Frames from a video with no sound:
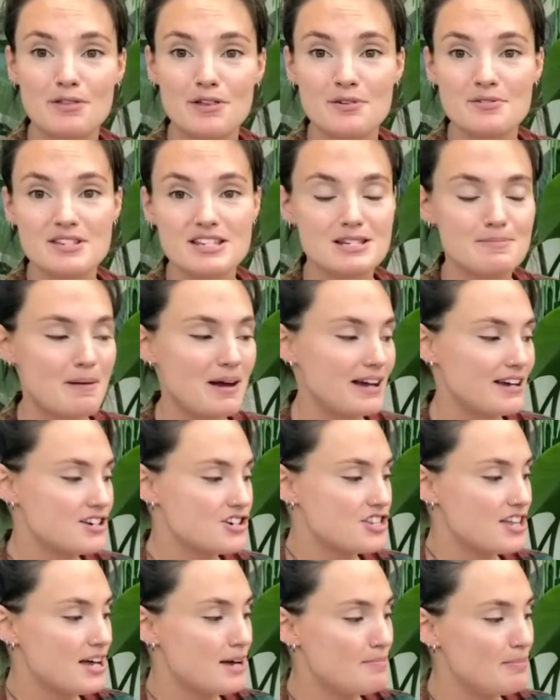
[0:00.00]
use it to
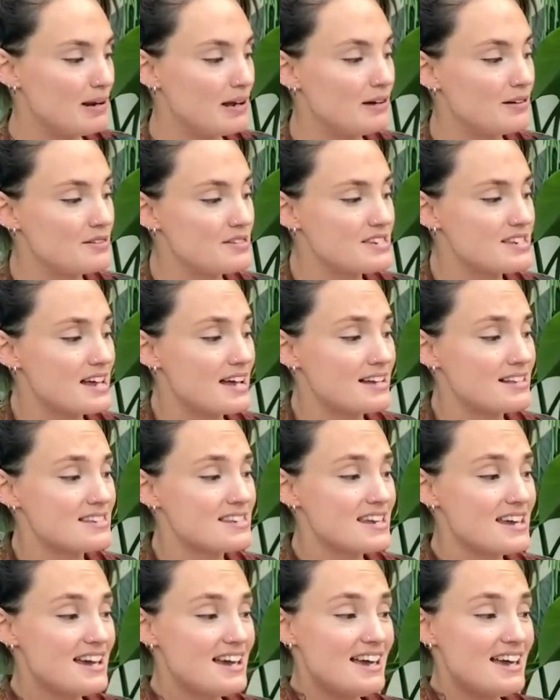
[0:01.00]
package their plants, and